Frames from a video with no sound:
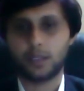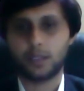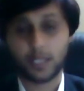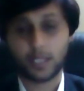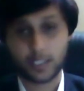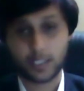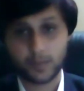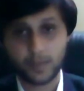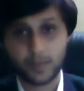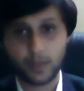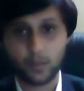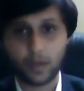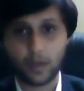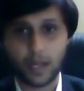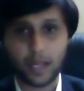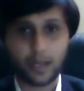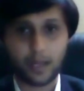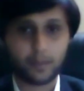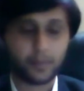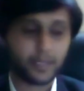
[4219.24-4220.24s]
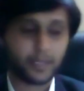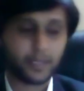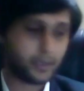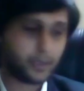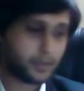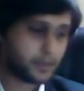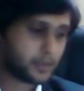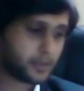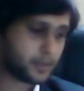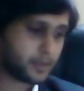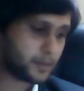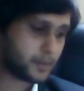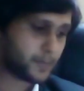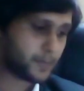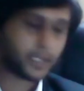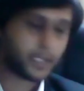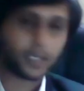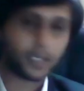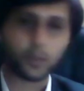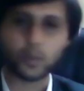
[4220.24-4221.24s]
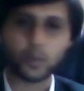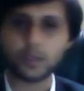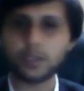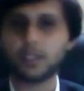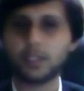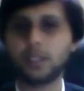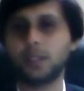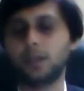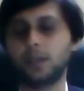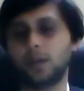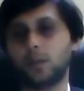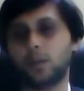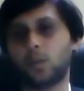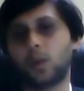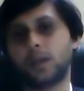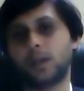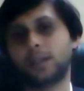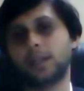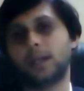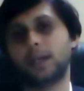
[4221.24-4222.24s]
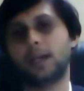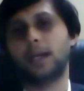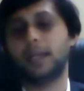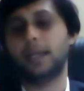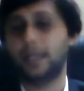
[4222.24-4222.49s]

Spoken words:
Trust me, I have been speaking only what